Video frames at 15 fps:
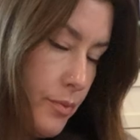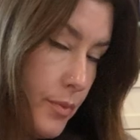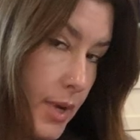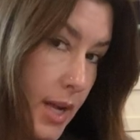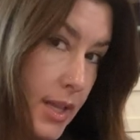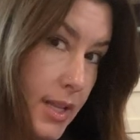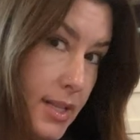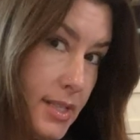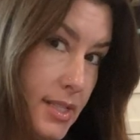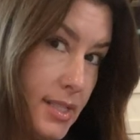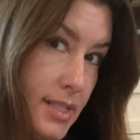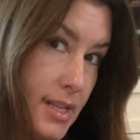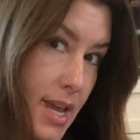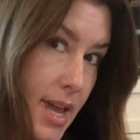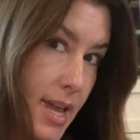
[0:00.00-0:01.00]
And then
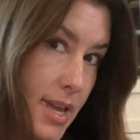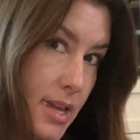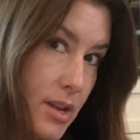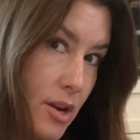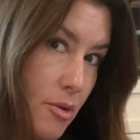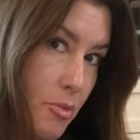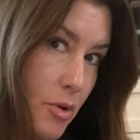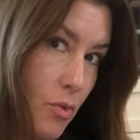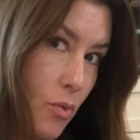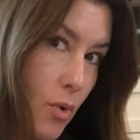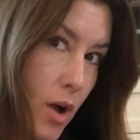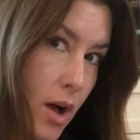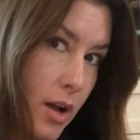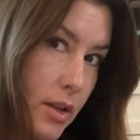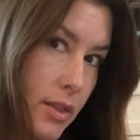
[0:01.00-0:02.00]
stay here, but
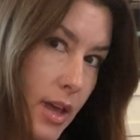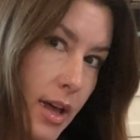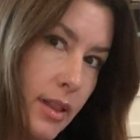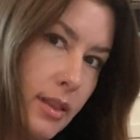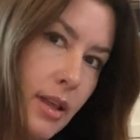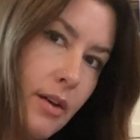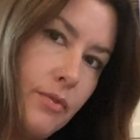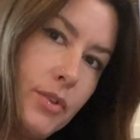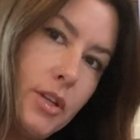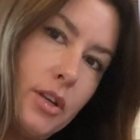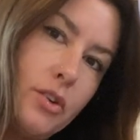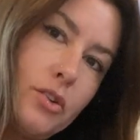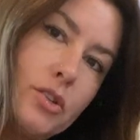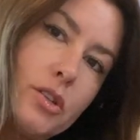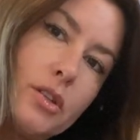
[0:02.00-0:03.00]
rock that left
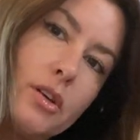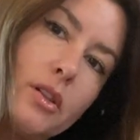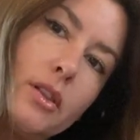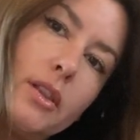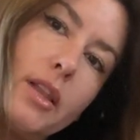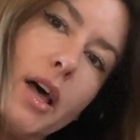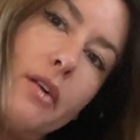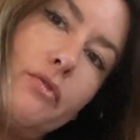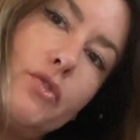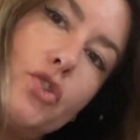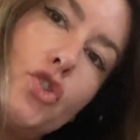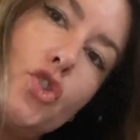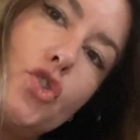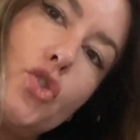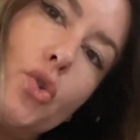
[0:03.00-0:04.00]
ear to the left
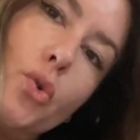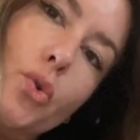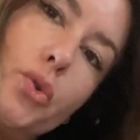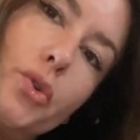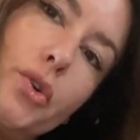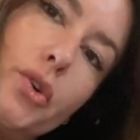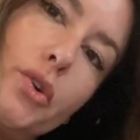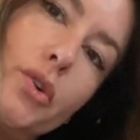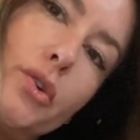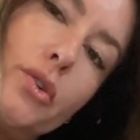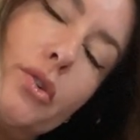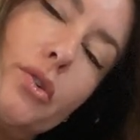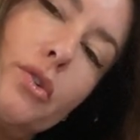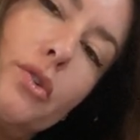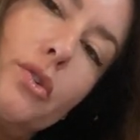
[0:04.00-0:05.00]
shoulder
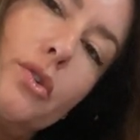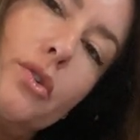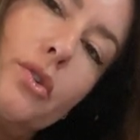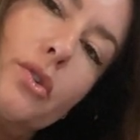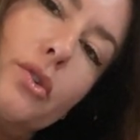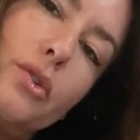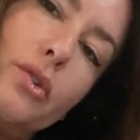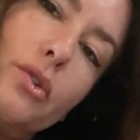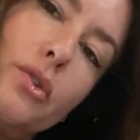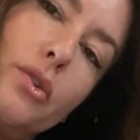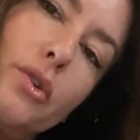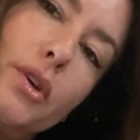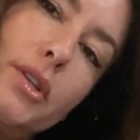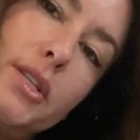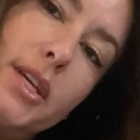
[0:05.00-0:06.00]

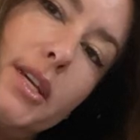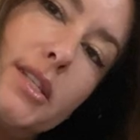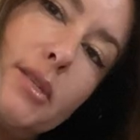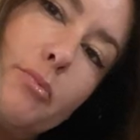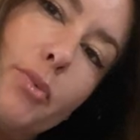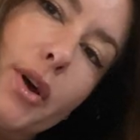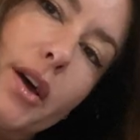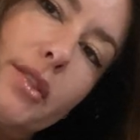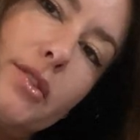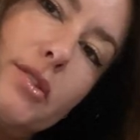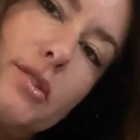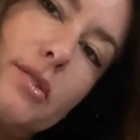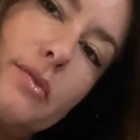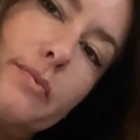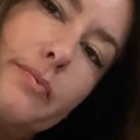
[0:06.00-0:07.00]
and take some breaths.